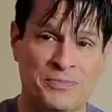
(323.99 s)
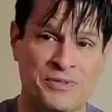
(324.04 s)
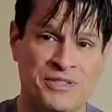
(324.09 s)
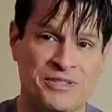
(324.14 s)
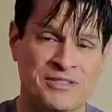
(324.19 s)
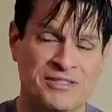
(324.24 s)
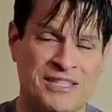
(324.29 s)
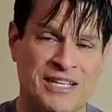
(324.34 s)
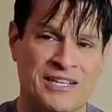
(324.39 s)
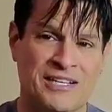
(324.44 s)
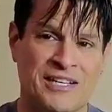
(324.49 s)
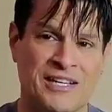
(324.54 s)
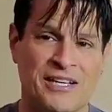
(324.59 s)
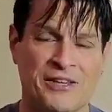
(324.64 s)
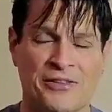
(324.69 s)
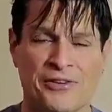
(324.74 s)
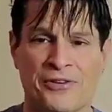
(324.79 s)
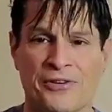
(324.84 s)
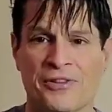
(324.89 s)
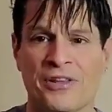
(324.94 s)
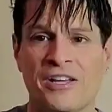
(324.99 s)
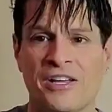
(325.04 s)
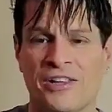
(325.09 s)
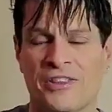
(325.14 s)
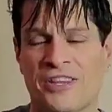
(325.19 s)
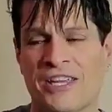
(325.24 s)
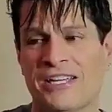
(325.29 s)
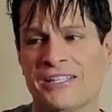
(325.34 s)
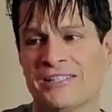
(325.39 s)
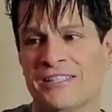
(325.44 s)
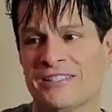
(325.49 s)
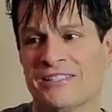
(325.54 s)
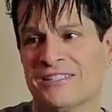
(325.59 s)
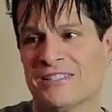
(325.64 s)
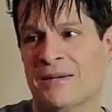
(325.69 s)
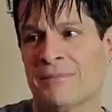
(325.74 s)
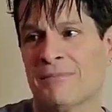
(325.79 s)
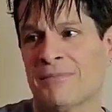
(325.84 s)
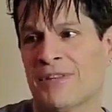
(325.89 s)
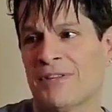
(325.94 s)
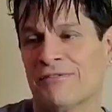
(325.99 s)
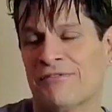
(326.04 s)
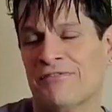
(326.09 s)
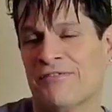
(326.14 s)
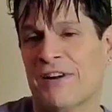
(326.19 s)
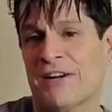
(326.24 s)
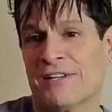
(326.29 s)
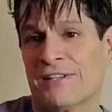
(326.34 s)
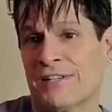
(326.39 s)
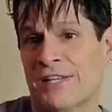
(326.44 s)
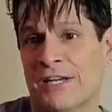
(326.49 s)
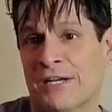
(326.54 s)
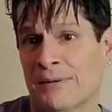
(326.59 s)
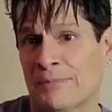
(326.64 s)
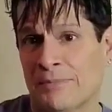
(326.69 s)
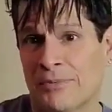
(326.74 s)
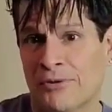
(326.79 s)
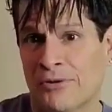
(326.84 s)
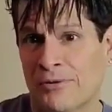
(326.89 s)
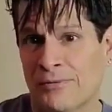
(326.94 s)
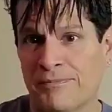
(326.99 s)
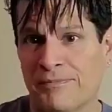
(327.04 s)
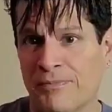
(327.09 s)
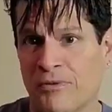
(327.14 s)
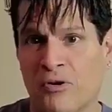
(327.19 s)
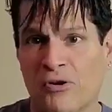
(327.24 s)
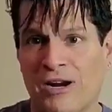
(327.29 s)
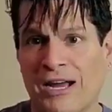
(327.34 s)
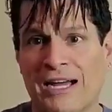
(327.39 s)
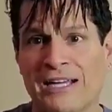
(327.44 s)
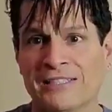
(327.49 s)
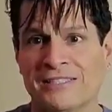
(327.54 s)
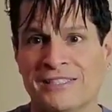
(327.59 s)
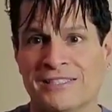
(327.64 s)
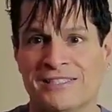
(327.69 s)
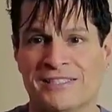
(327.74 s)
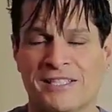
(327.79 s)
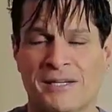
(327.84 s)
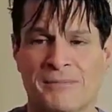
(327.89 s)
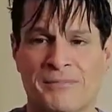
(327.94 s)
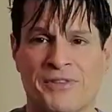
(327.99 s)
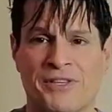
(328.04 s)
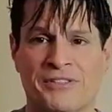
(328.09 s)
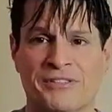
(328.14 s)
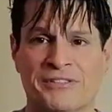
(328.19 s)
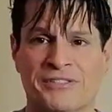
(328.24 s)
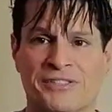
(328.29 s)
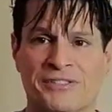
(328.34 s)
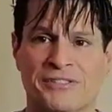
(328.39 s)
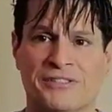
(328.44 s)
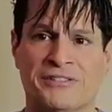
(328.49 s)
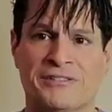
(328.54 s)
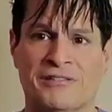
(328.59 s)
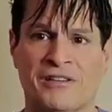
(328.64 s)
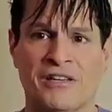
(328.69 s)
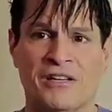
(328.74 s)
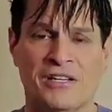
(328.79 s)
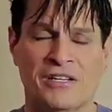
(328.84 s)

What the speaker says: because like either they did something fucked up or I did something to